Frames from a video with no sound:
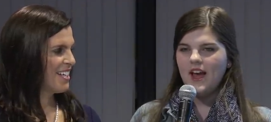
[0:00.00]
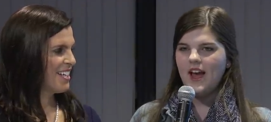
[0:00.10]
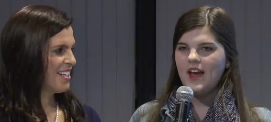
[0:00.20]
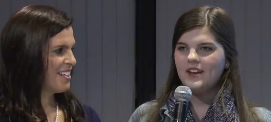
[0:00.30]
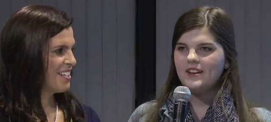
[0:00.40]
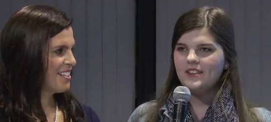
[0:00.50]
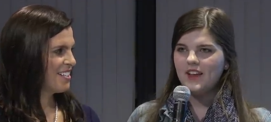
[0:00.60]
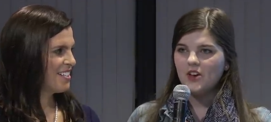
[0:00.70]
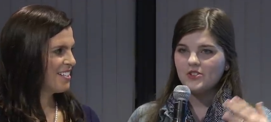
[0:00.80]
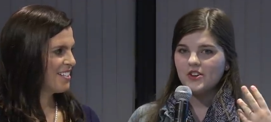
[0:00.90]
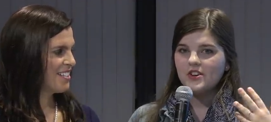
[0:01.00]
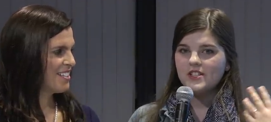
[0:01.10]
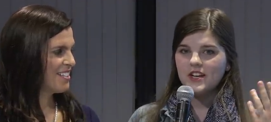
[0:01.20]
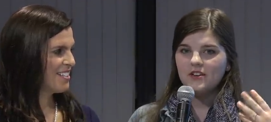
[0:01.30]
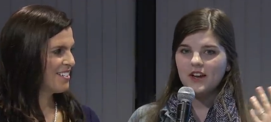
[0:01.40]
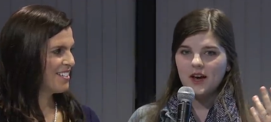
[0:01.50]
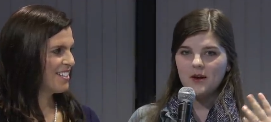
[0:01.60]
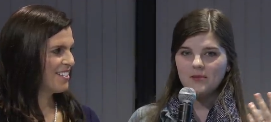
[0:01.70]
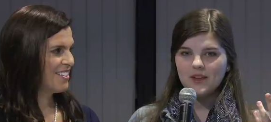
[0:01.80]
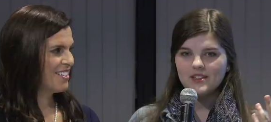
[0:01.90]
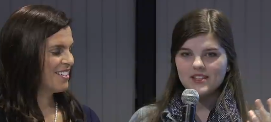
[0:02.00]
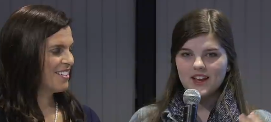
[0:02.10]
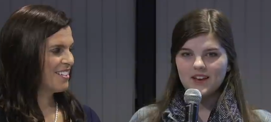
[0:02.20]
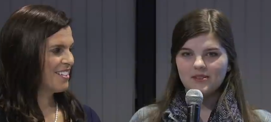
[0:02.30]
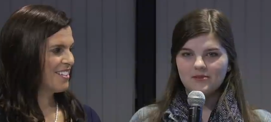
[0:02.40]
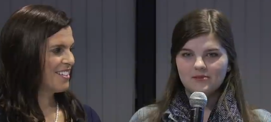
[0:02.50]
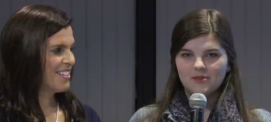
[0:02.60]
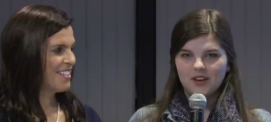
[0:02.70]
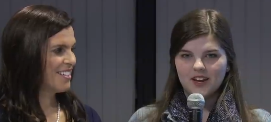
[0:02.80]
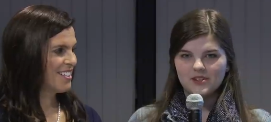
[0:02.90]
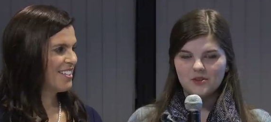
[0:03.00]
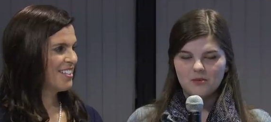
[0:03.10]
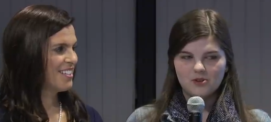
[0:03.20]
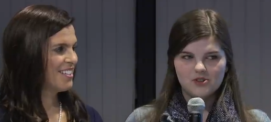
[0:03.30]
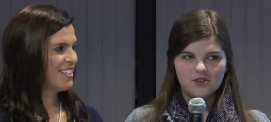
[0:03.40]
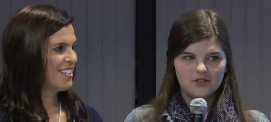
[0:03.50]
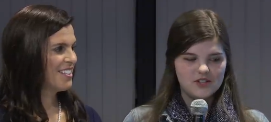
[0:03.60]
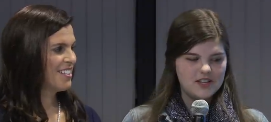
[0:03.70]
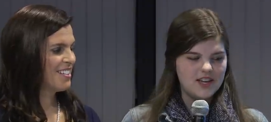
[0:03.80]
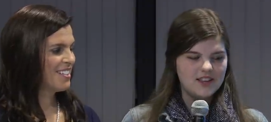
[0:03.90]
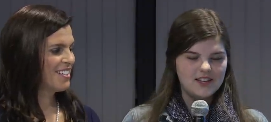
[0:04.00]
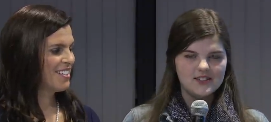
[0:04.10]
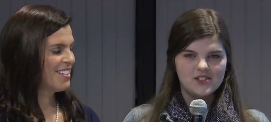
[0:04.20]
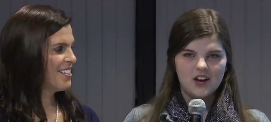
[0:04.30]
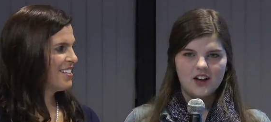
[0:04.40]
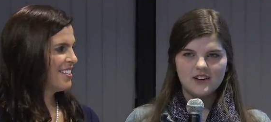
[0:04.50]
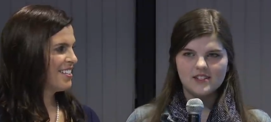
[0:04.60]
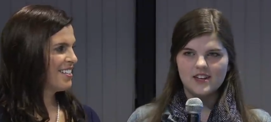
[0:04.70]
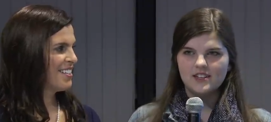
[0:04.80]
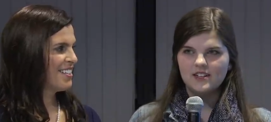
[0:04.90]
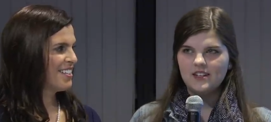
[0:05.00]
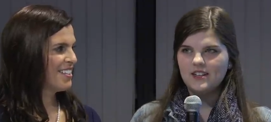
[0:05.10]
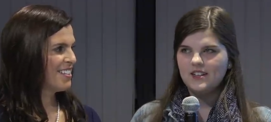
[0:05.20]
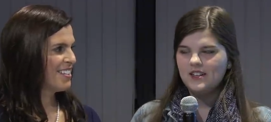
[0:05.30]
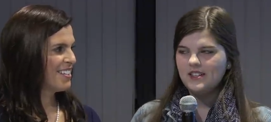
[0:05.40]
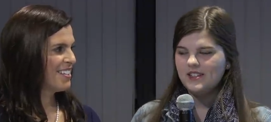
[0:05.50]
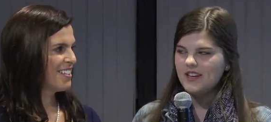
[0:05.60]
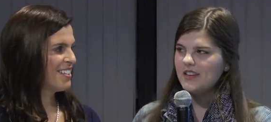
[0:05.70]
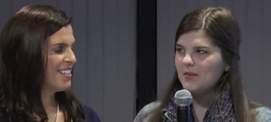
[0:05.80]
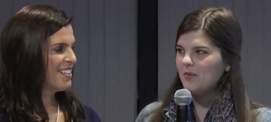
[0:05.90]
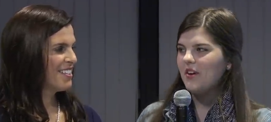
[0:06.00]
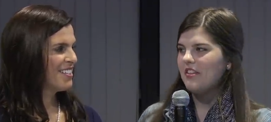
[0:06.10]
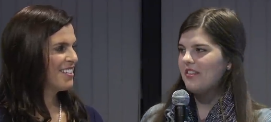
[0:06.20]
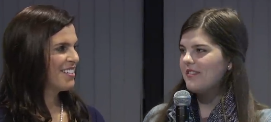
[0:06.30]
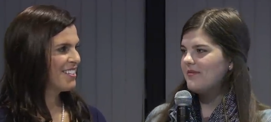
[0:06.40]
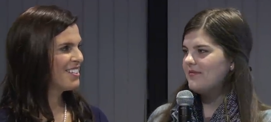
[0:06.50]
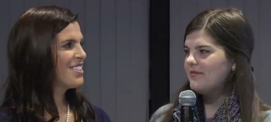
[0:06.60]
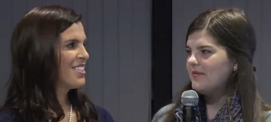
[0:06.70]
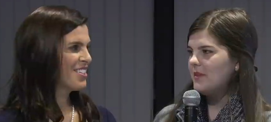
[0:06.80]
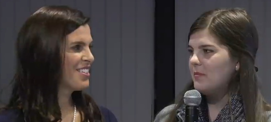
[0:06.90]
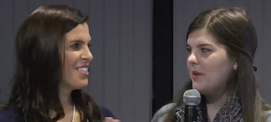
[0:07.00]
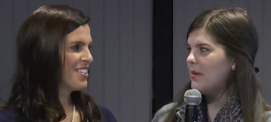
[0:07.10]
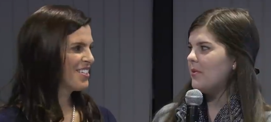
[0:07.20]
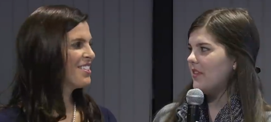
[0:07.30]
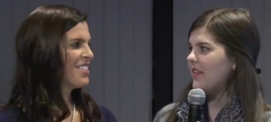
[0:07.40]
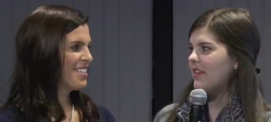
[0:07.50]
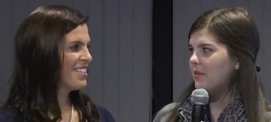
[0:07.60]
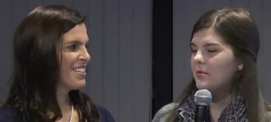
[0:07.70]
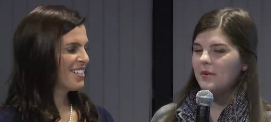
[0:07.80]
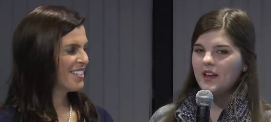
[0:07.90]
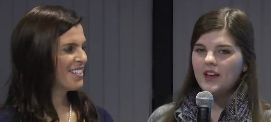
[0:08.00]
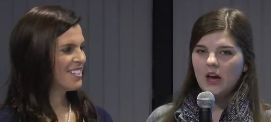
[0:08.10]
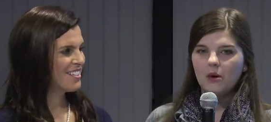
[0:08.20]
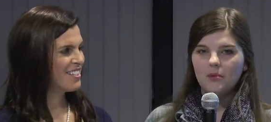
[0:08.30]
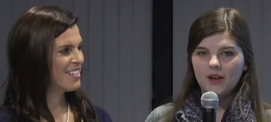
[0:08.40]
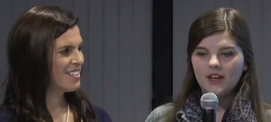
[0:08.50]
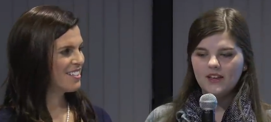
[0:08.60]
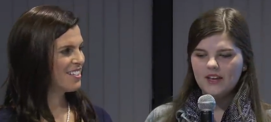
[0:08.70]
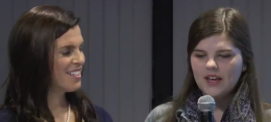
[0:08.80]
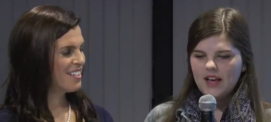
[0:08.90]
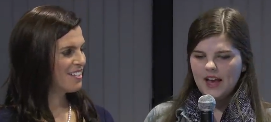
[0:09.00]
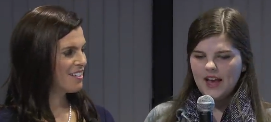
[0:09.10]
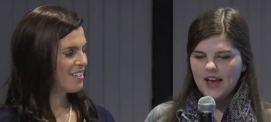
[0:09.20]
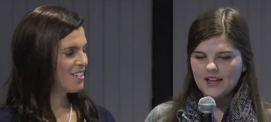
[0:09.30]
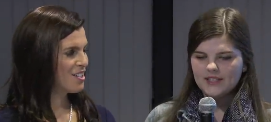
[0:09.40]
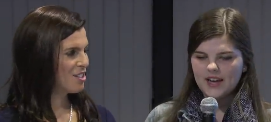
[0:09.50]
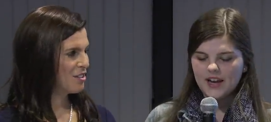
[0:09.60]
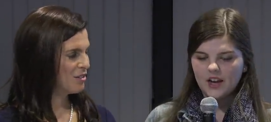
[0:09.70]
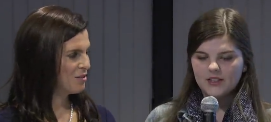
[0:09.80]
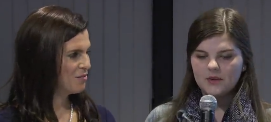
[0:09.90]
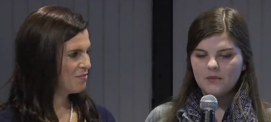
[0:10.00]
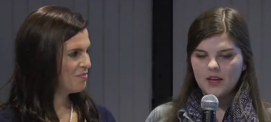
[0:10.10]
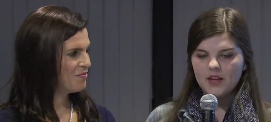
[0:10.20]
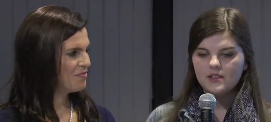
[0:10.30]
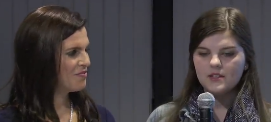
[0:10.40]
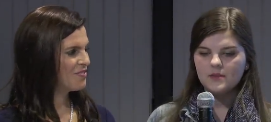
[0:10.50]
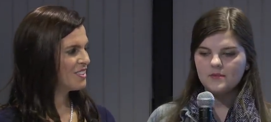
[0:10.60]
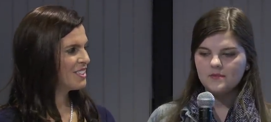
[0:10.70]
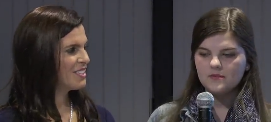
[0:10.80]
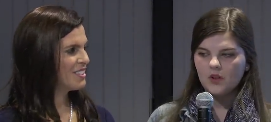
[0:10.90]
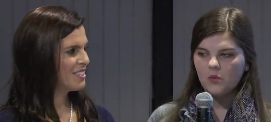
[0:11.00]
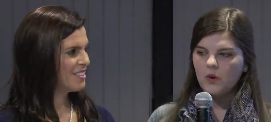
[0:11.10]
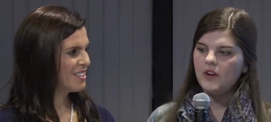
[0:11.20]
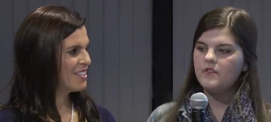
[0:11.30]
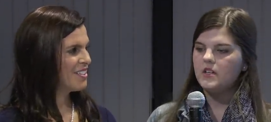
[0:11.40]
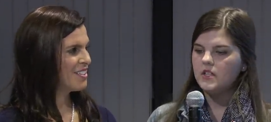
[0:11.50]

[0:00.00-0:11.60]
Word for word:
Speaker 1: And they all started tearing up because they were getting so emotional over seeing these dogs and seeing them with the people that they would be helping. And I got to meet one of